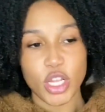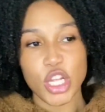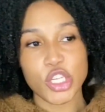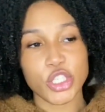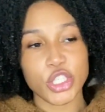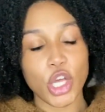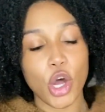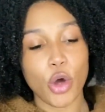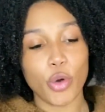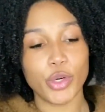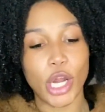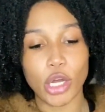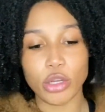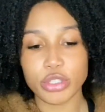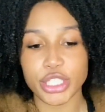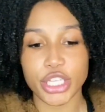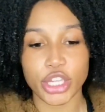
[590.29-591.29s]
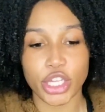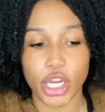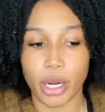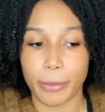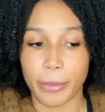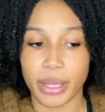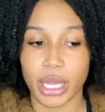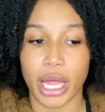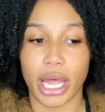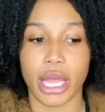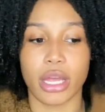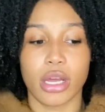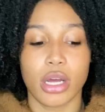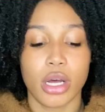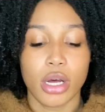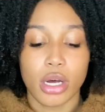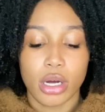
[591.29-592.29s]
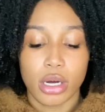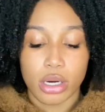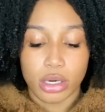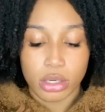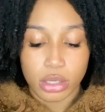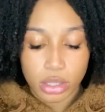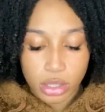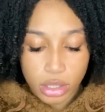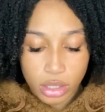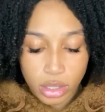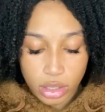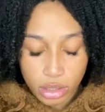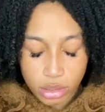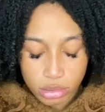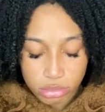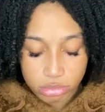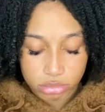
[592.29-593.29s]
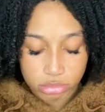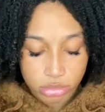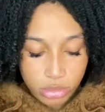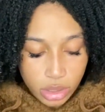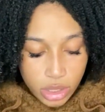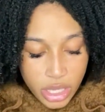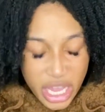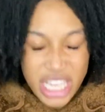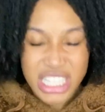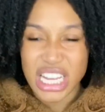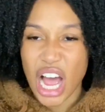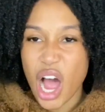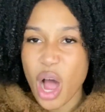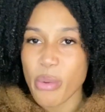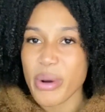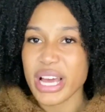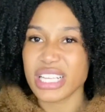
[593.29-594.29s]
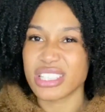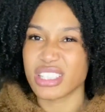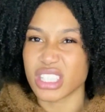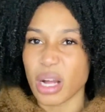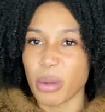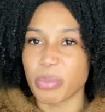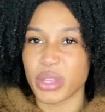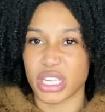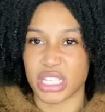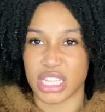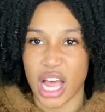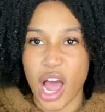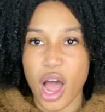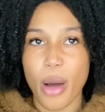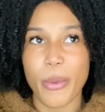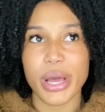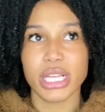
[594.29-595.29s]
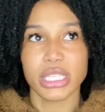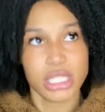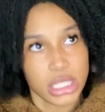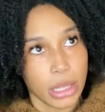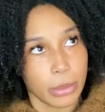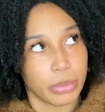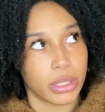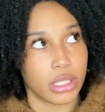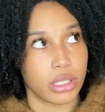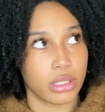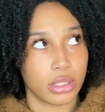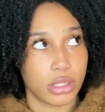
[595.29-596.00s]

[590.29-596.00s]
So don't sit there and be like, oh, it's always something. It's always something.